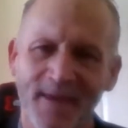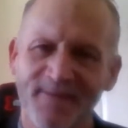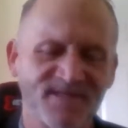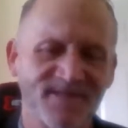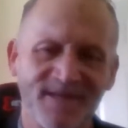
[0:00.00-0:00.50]

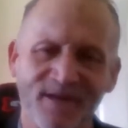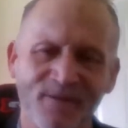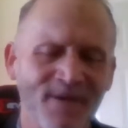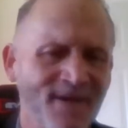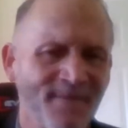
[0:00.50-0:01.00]
And this, and
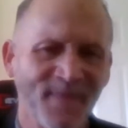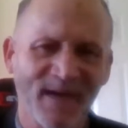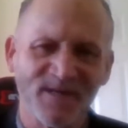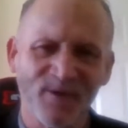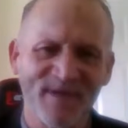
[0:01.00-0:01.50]

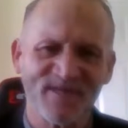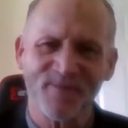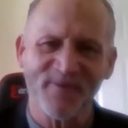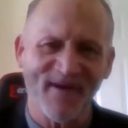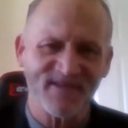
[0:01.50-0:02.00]
I told my
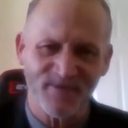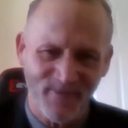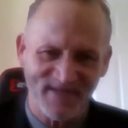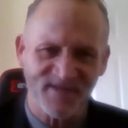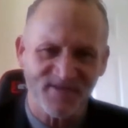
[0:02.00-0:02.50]
supervisor
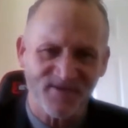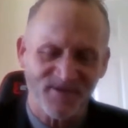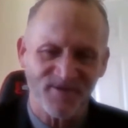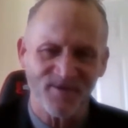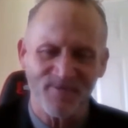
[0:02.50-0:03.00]
and my
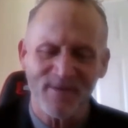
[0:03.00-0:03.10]
sister too.